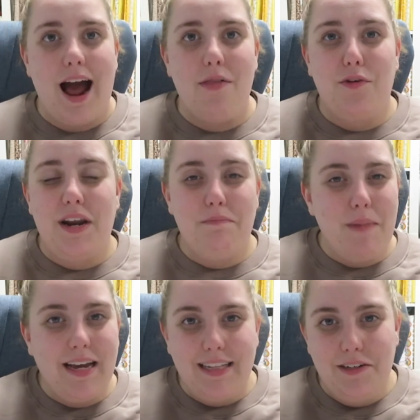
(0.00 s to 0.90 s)
I thought I'd
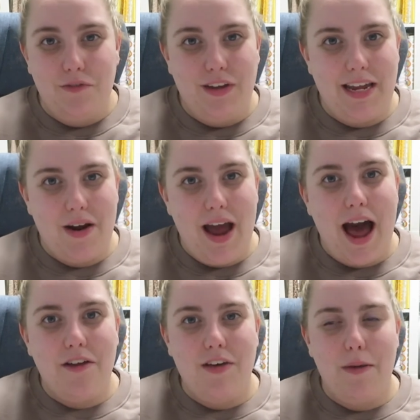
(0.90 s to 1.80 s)
make a little video
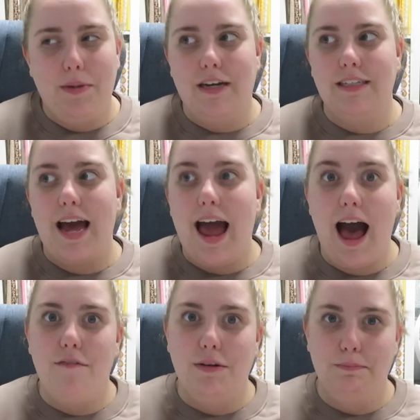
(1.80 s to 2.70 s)
out of it because I
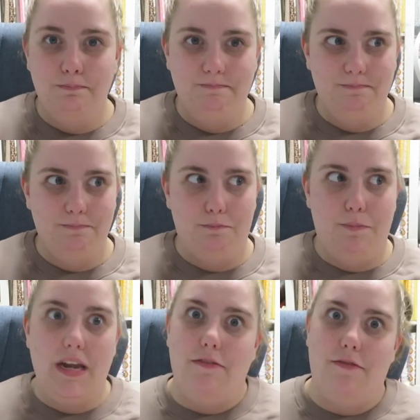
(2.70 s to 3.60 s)
haven't
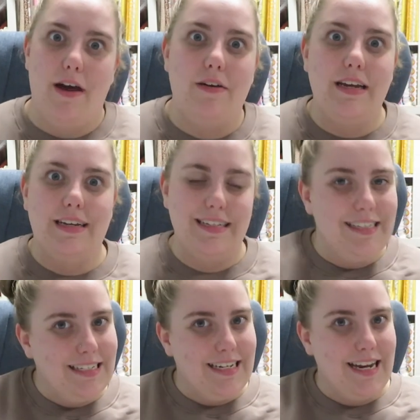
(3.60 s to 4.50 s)
been very
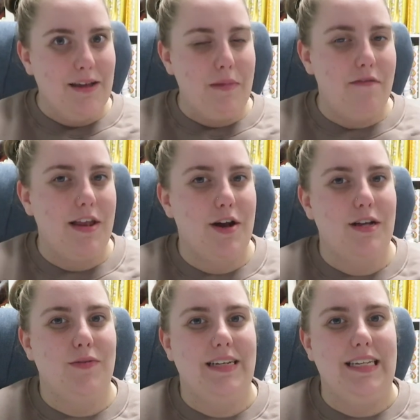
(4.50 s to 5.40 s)
consistent in my
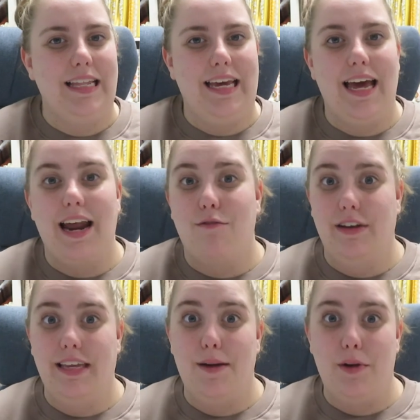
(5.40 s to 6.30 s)
videos recently and I
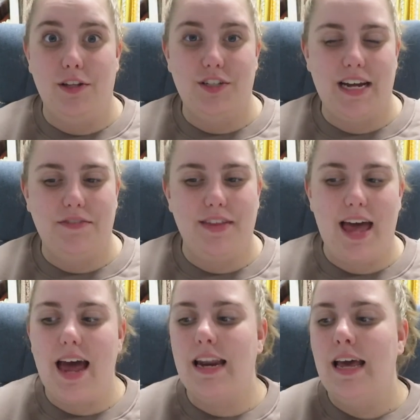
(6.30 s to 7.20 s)
really apologize for
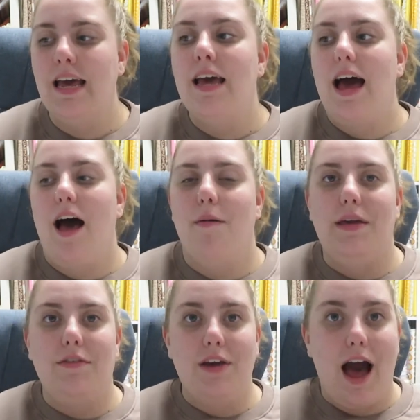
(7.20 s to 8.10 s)
that.
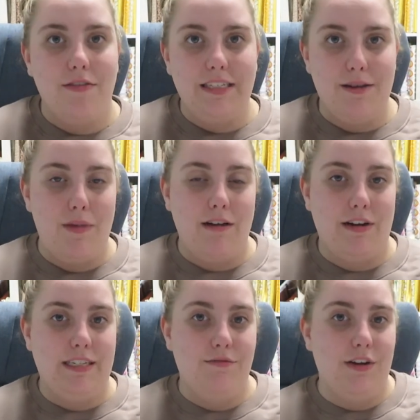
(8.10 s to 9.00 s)
If you haven't seen my
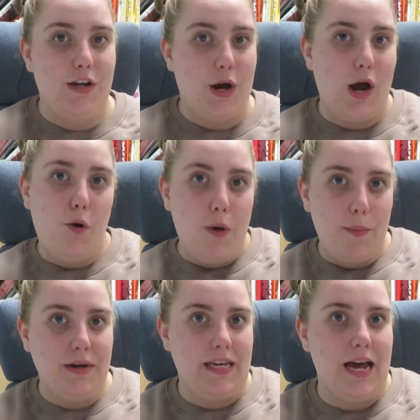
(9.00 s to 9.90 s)
recent video, I'll
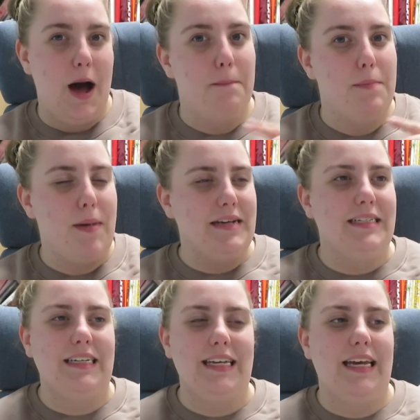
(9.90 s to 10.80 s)
pop it here, but
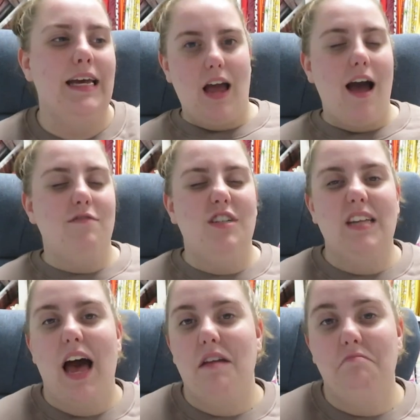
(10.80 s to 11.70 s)
basically I've just
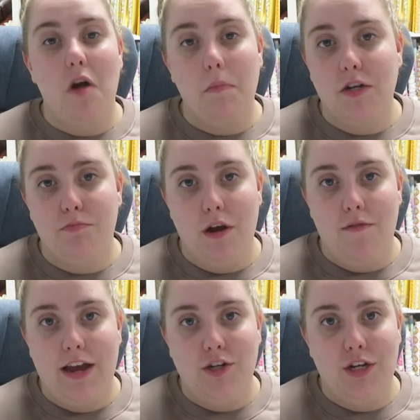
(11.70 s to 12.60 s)
had not much
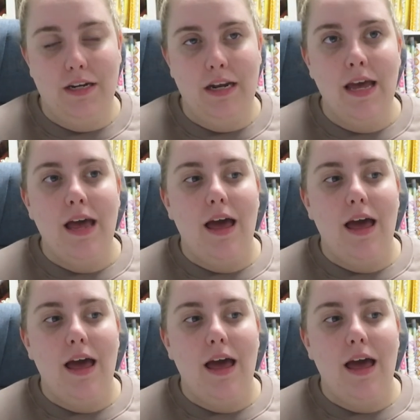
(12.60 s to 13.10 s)
motivation